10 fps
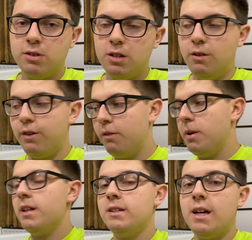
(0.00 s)
So for
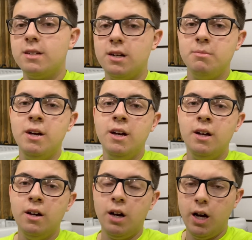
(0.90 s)
everybody that's asking him,
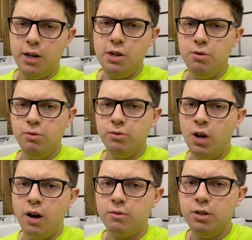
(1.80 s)
how do you
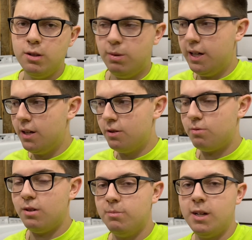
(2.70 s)
not rub? He does
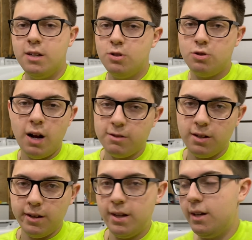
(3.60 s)
rub, he just drives it
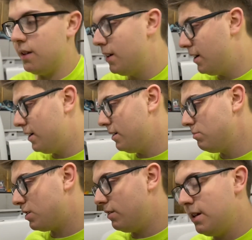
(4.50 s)
like that.
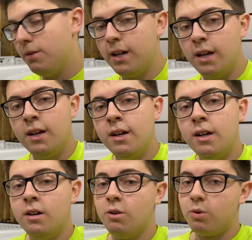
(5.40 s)
So anyway,
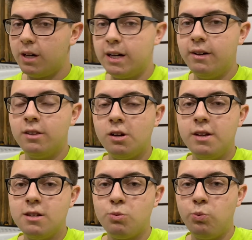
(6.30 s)
we're gonna go ahead and throw
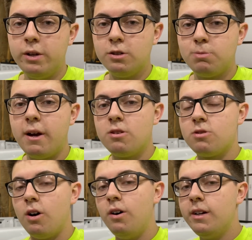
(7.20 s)
these wheel
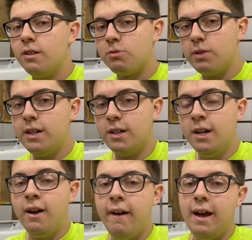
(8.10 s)
spacers on in the rear,
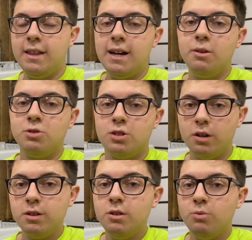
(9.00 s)
and then I will
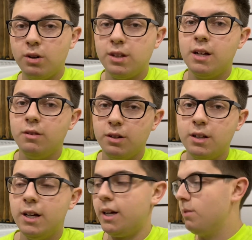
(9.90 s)
show you what they look
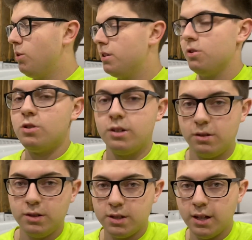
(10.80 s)
like and what the truck
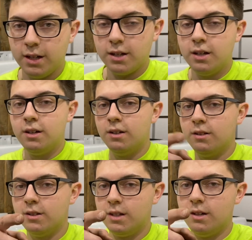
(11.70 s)
looks like.
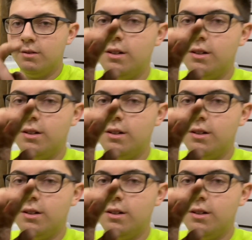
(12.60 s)
Let's go.